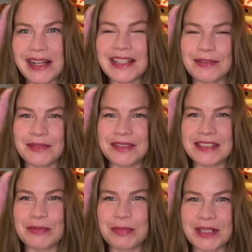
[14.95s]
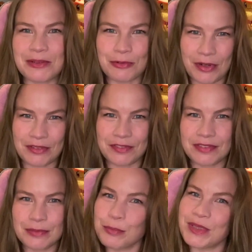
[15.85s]
it was a bit rough,
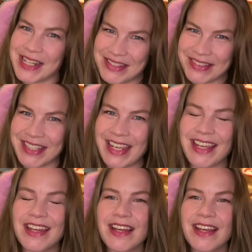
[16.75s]
but that's okay.